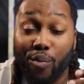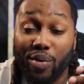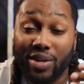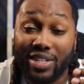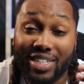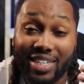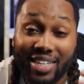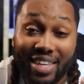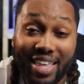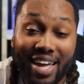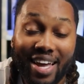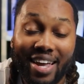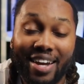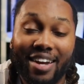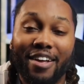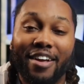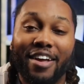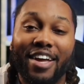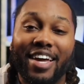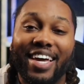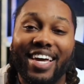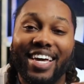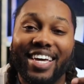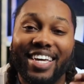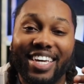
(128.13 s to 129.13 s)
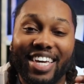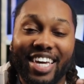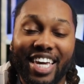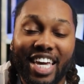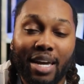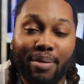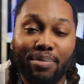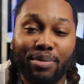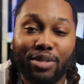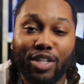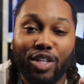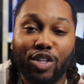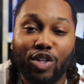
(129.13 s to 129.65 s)
which then
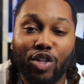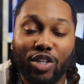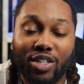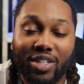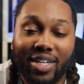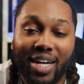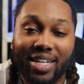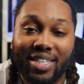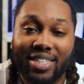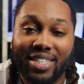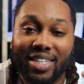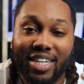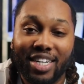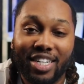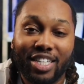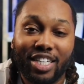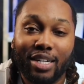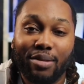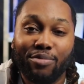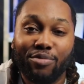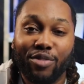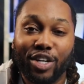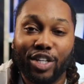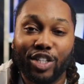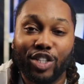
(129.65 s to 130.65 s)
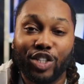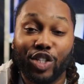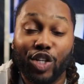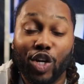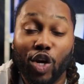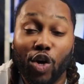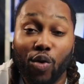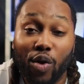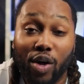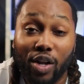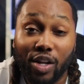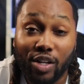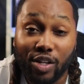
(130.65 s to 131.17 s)
keeps your debt to income
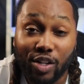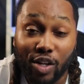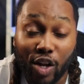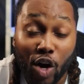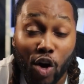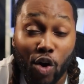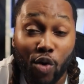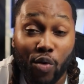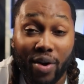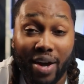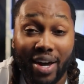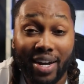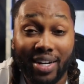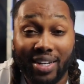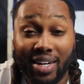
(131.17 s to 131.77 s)
ratio low